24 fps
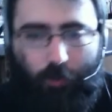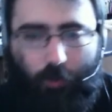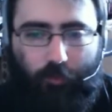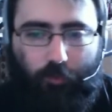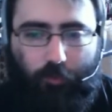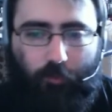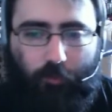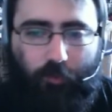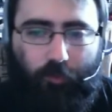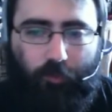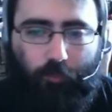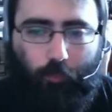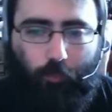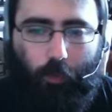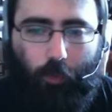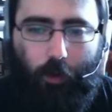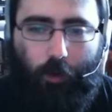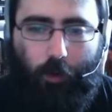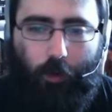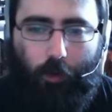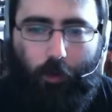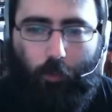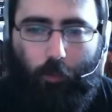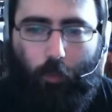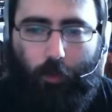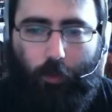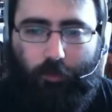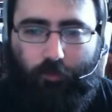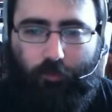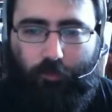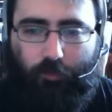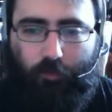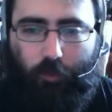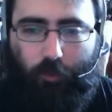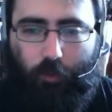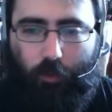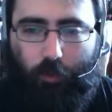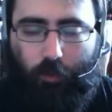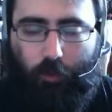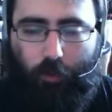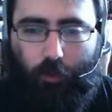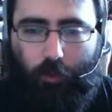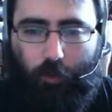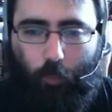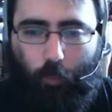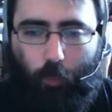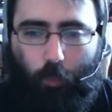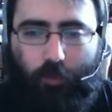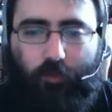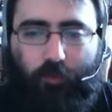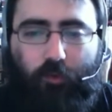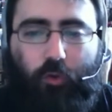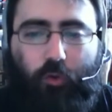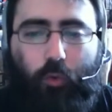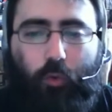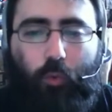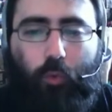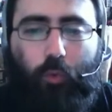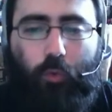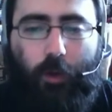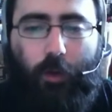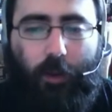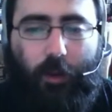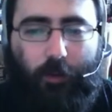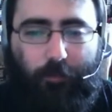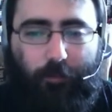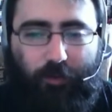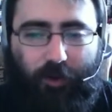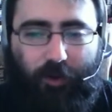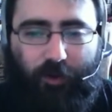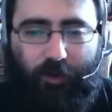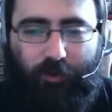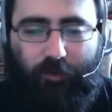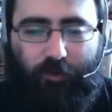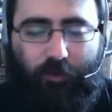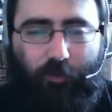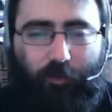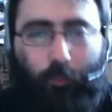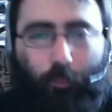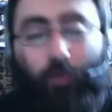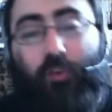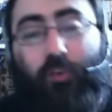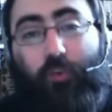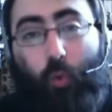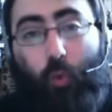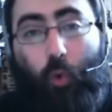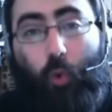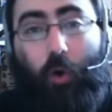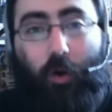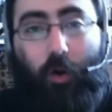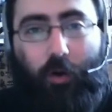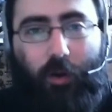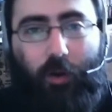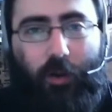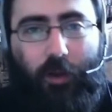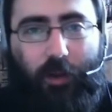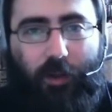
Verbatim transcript: So it says, uh, "What's the what's you name, Doctor? What's your?"